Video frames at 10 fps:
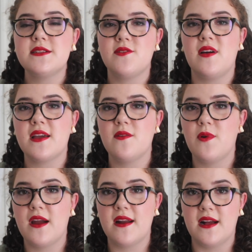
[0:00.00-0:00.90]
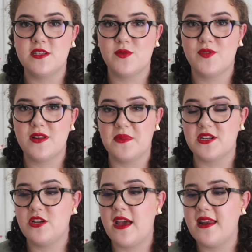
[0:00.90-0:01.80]
so I can wear it under pretty
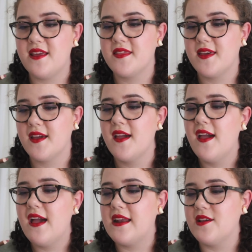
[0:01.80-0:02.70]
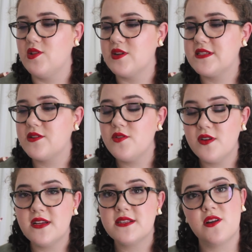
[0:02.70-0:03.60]
much anything and it looks good.